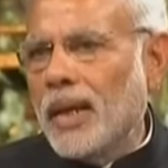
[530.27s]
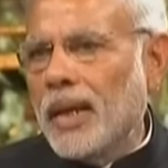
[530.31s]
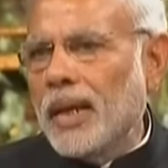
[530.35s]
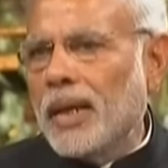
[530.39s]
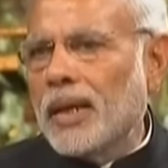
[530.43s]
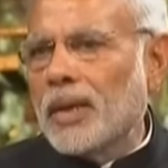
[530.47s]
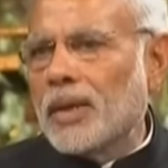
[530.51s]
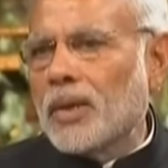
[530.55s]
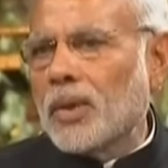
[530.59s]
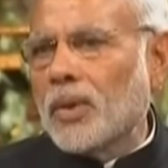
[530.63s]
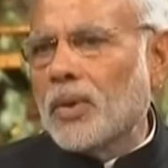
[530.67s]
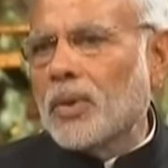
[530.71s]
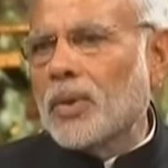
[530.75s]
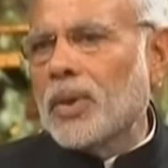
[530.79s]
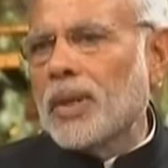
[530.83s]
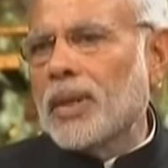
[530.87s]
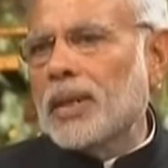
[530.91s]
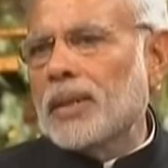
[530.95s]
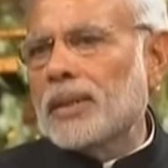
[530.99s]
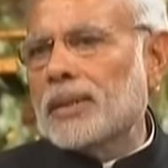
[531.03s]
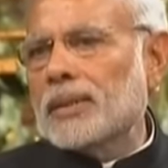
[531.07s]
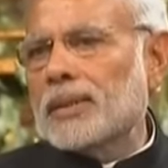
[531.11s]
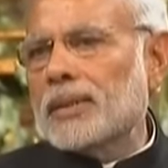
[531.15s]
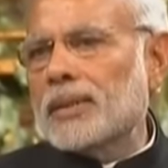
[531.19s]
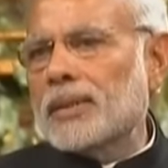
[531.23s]

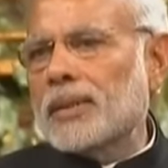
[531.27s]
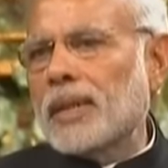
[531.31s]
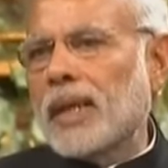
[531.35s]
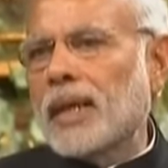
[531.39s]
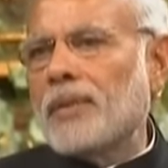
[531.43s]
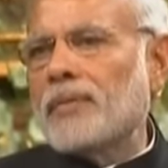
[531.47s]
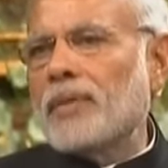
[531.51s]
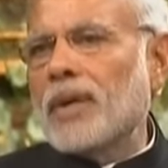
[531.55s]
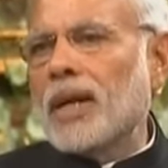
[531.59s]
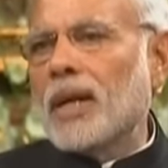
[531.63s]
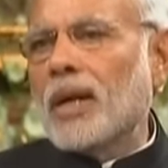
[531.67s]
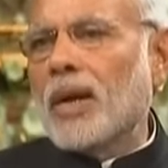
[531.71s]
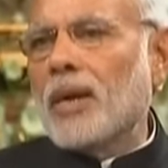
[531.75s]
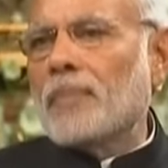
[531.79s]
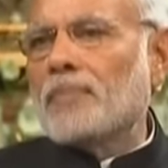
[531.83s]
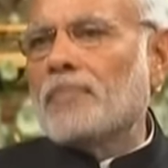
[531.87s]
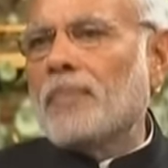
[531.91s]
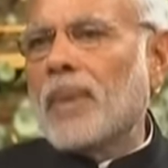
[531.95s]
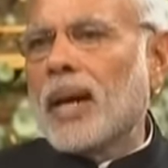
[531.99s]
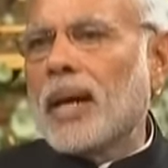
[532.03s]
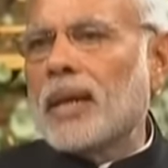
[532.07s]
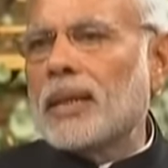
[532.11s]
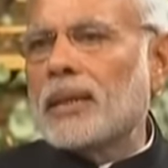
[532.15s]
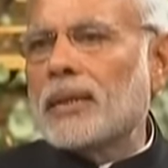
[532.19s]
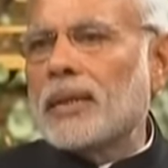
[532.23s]
including several of
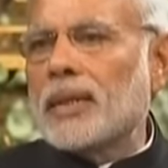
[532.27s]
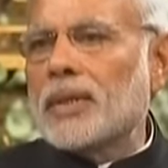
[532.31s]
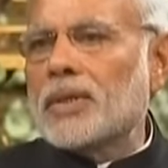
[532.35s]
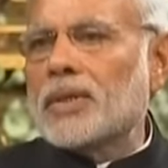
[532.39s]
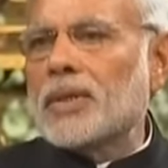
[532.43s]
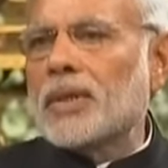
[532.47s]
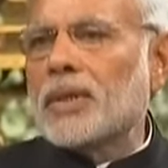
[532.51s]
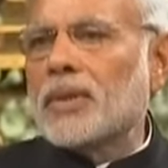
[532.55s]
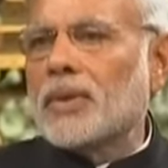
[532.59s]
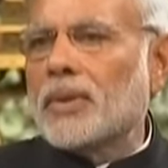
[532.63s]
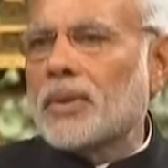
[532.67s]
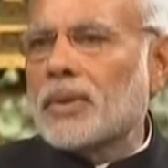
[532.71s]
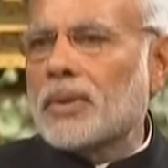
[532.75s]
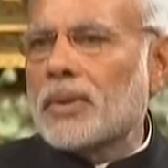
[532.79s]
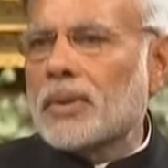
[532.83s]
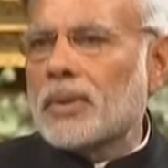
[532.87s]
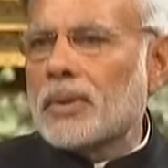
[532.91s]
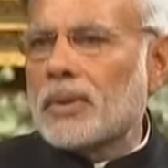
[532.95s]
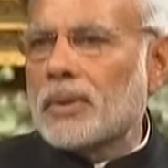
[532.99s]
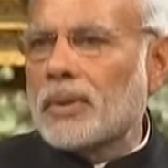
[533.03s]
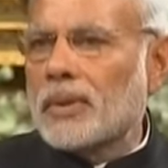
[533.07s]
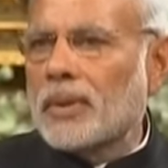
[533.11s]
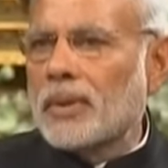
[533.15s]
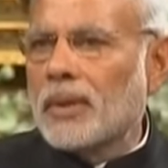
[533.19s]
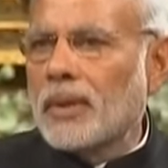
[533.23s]
my distinguished
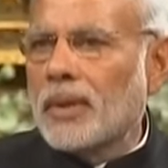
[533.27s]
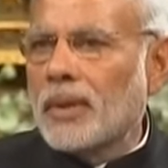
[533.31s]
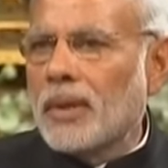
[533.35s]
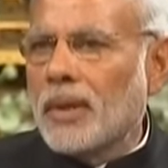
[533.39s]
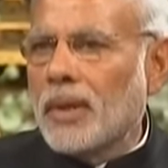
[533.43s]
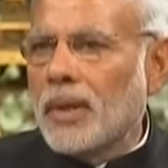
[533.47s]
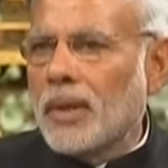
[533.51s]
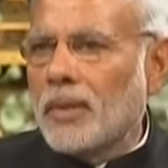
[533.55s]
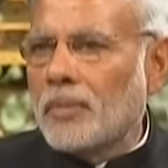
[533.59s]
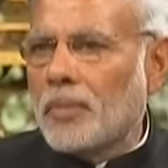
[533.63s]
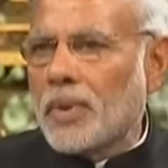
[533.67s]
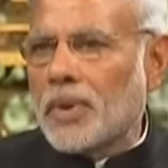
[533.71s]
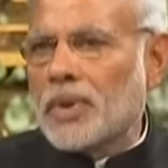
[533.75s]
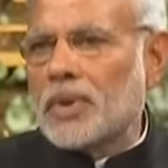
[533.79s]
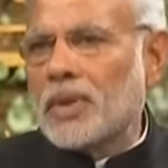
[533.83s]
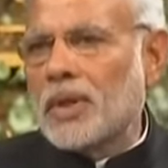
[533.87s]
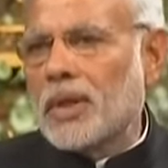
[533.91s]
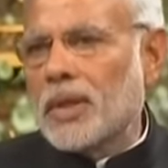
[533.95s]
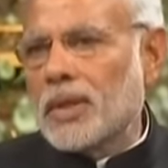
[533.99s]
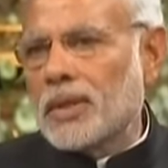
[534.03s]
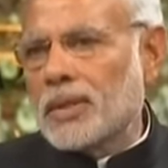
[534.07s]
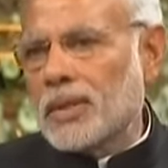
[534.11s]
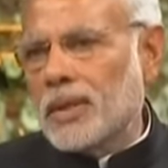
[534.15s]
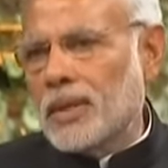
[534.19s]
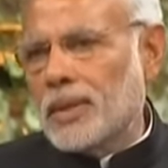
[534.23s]

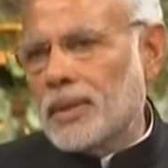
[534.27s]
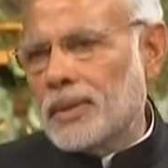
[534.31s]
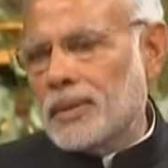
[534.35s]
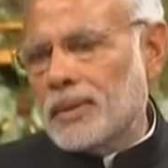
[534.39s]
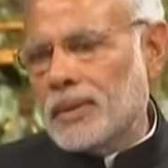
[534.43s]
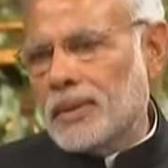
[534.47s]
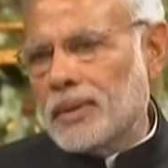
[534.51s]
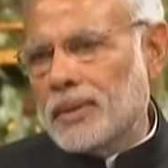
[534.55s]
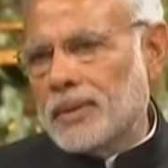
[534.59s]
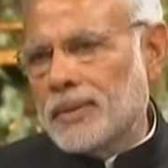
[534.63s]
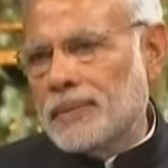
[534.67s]
predecessors,